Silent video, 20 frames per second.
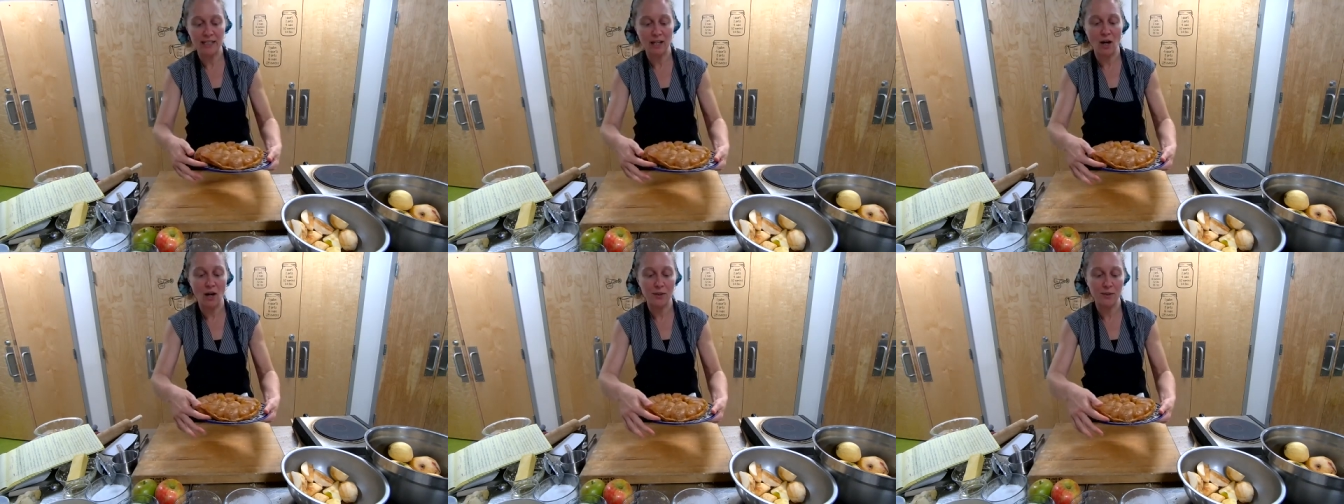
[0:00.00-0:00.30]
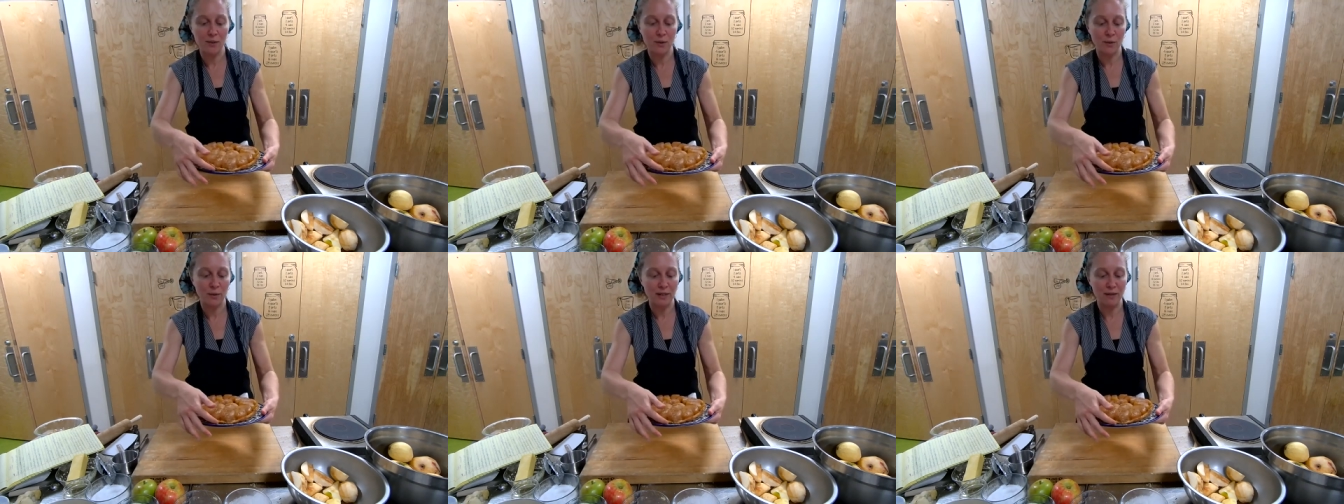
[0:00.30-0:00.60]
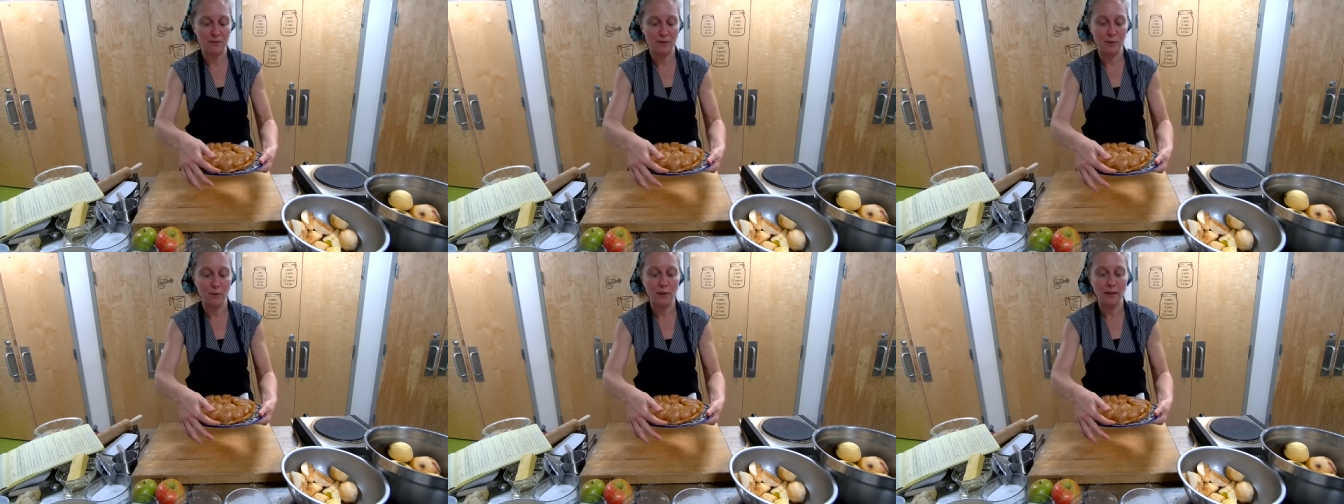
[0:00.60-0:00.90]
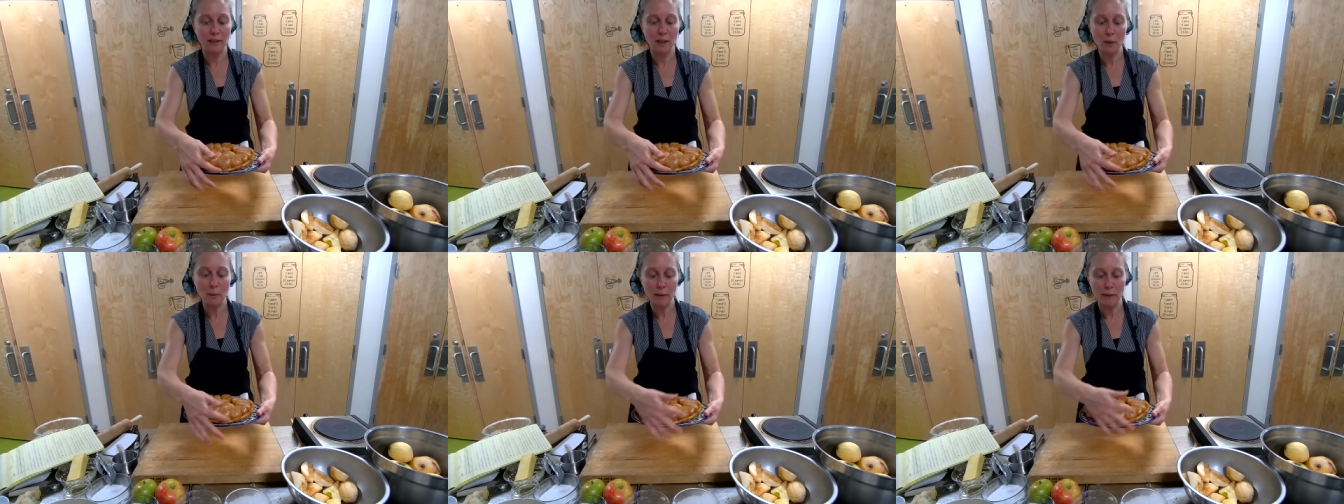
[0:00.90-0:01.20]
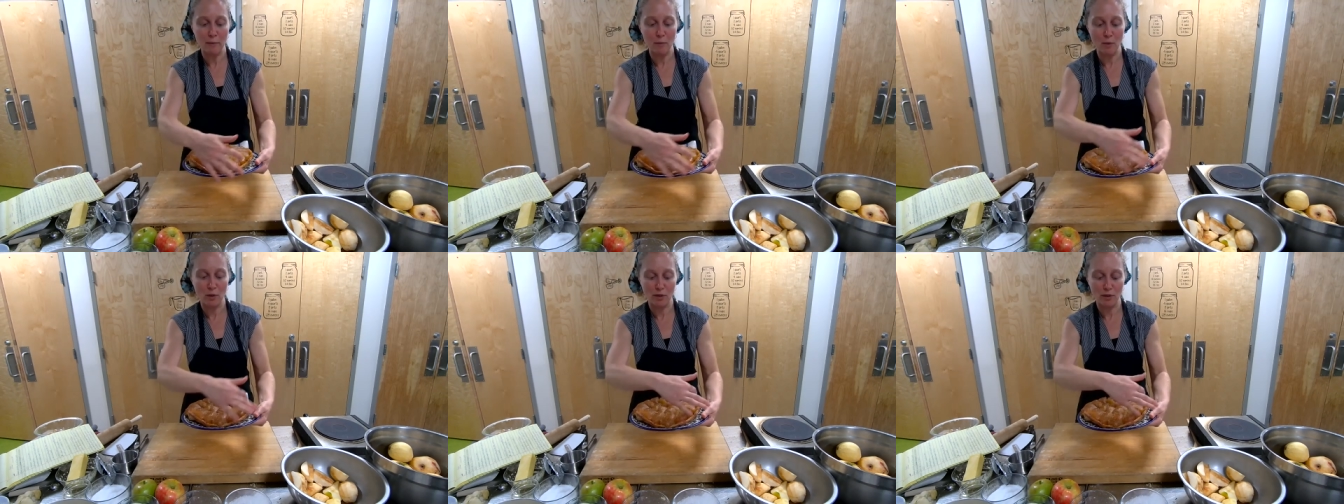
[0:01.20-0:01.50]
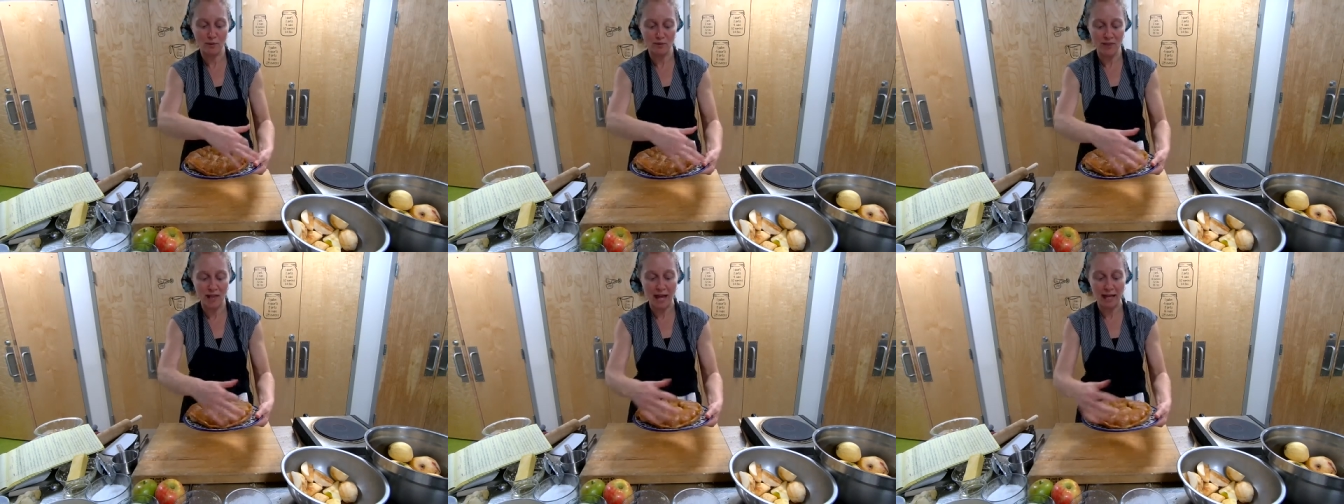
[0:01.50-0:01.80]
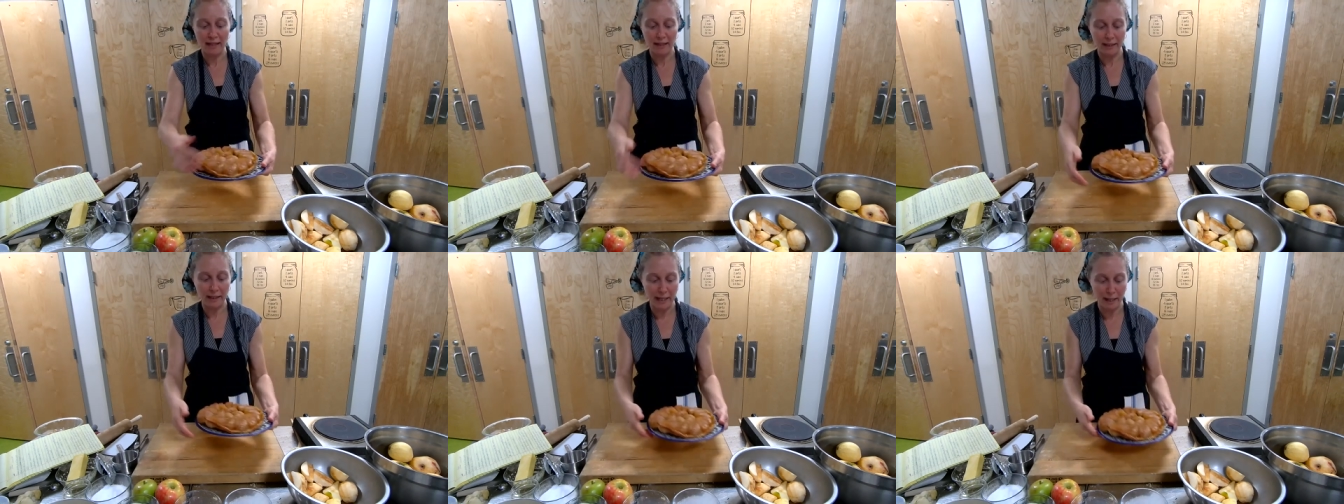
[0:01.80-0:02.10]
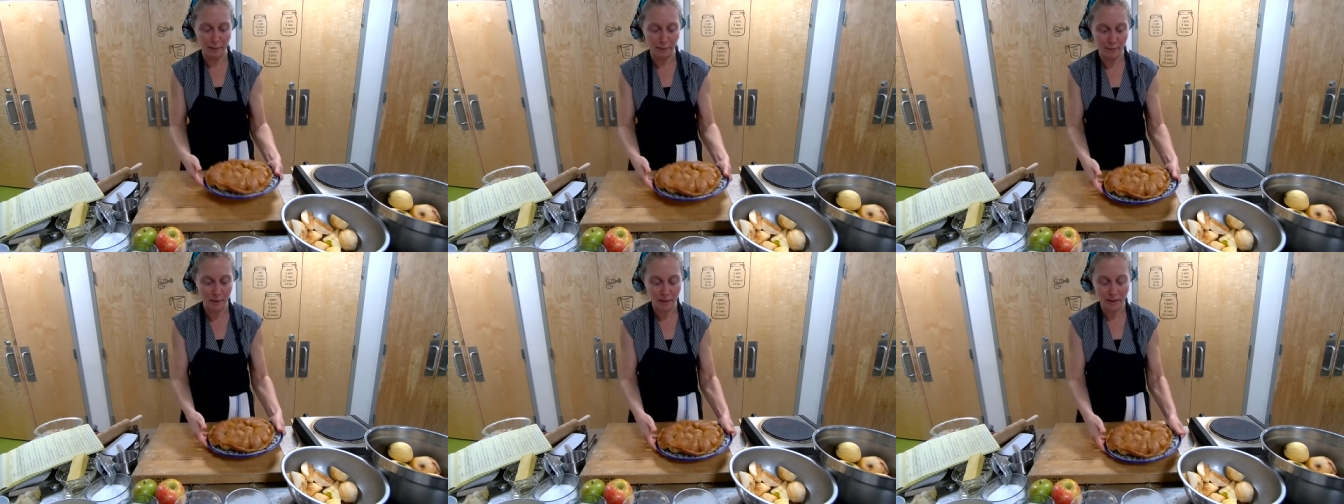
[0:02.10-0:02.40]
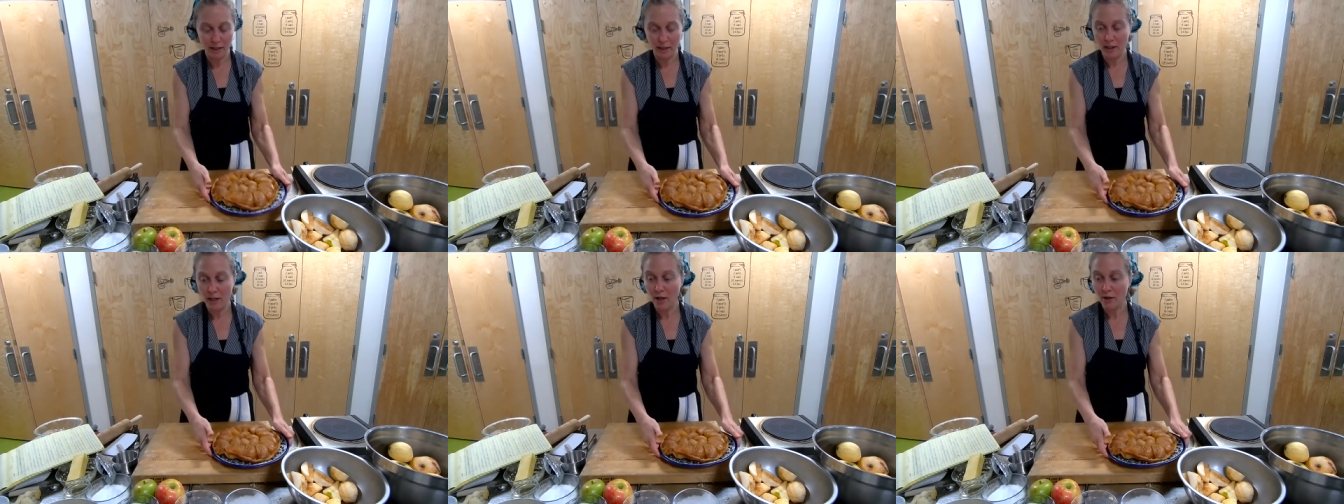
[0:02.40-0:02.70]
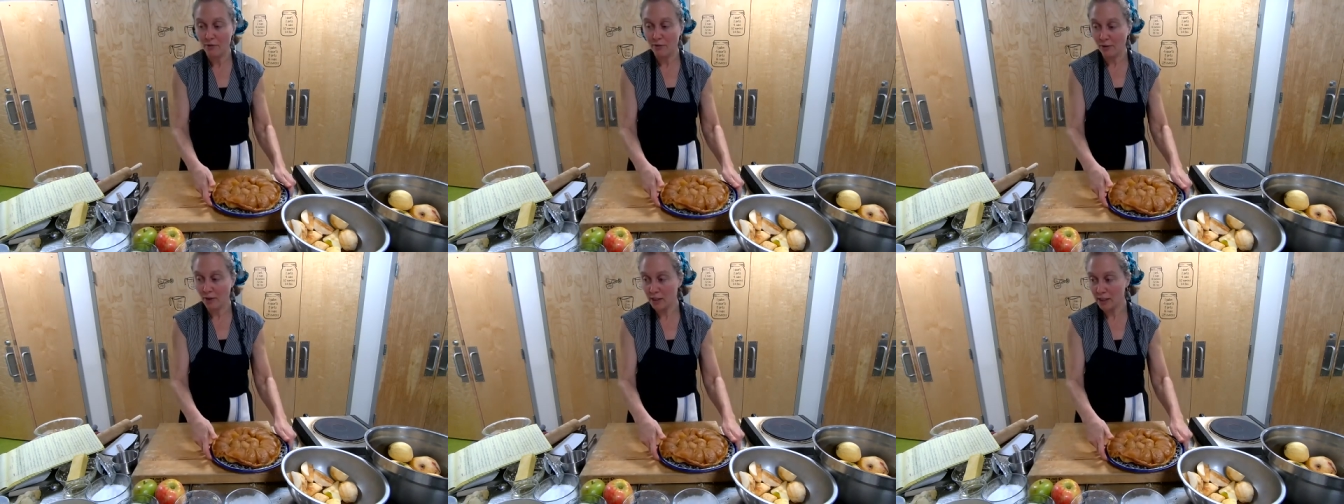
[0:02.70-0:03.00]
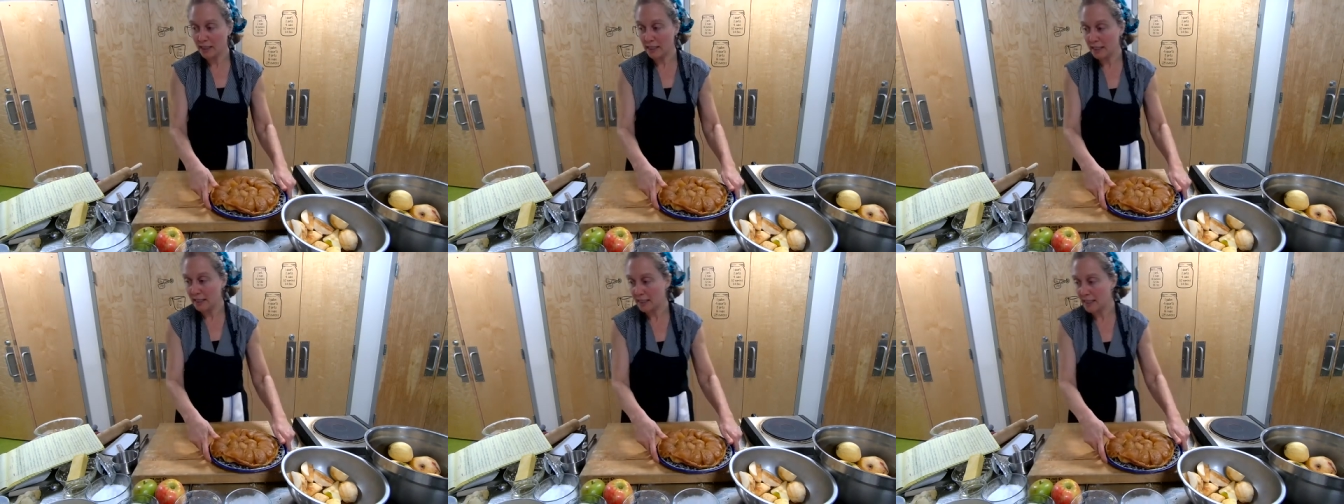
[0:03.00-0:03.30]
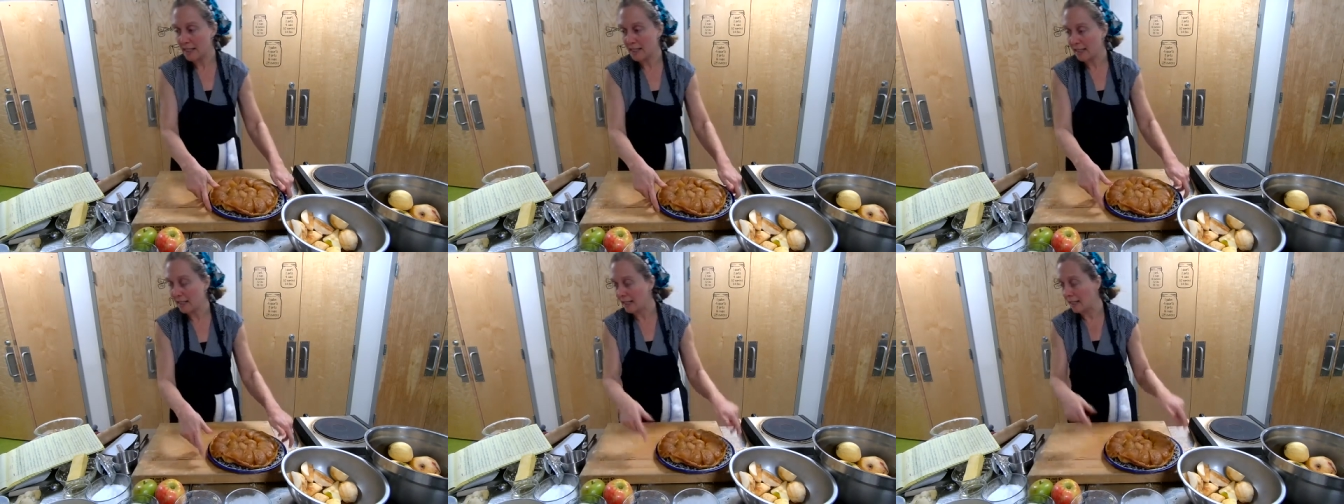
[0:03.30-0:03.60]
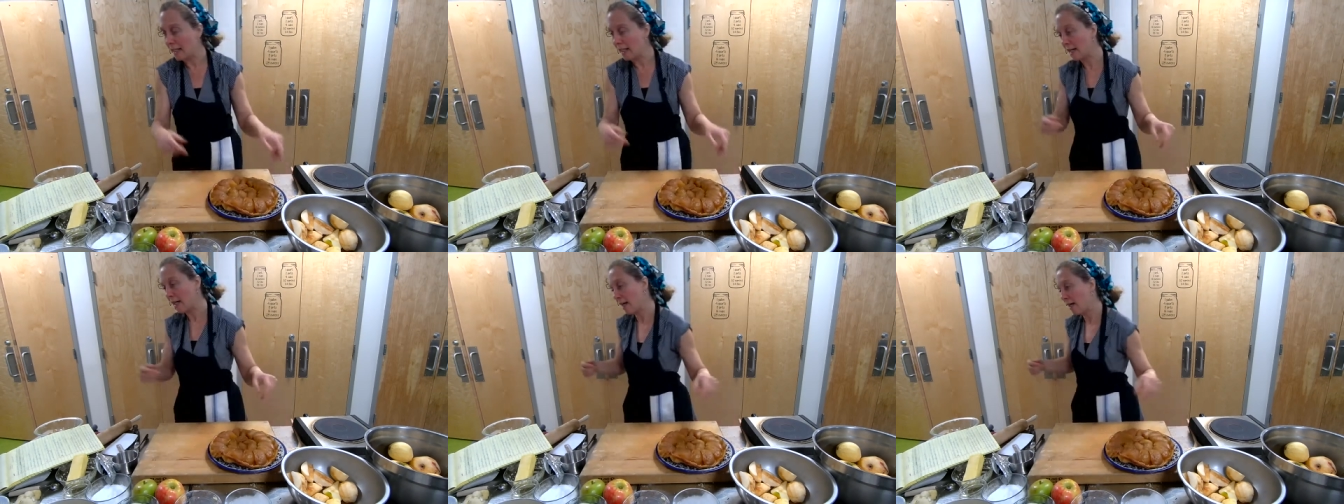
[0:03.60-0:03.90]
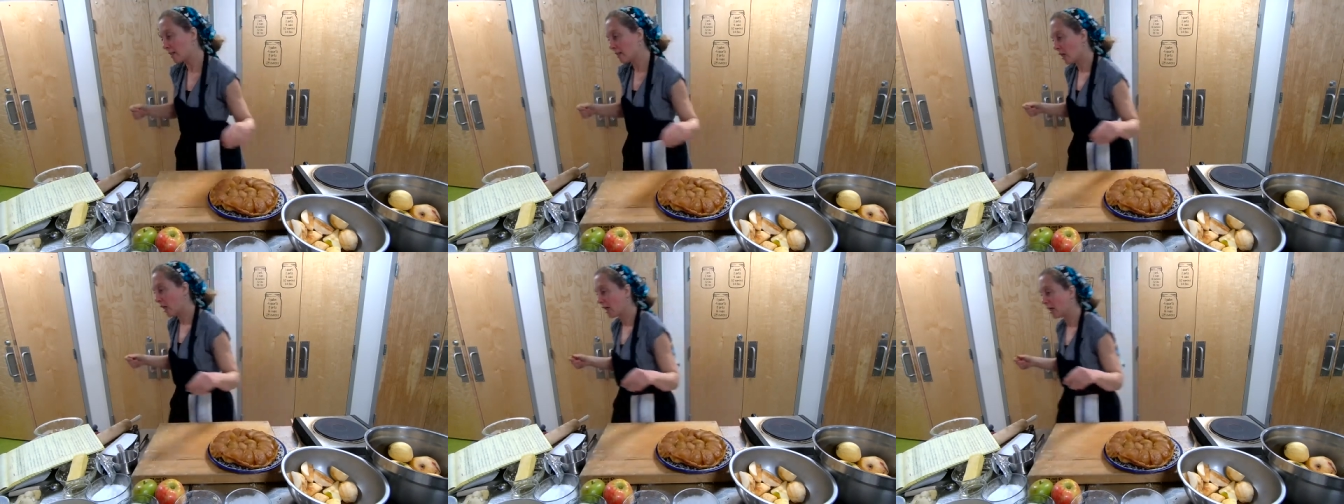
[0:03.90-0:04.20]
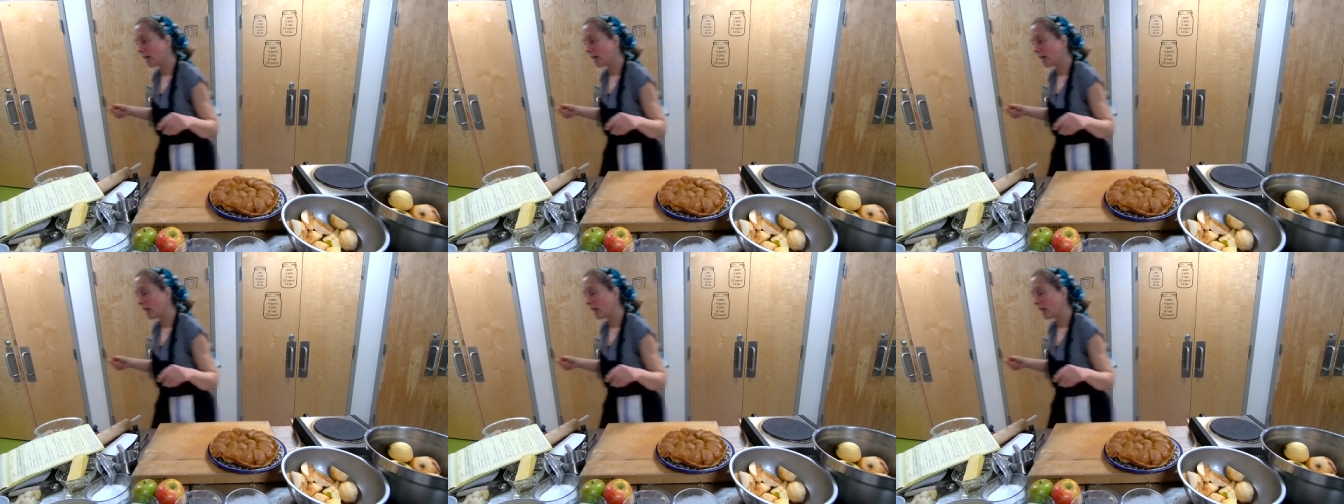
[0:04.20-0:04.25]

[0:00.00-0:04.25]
also gives you a little bit more of that lip, versus the tart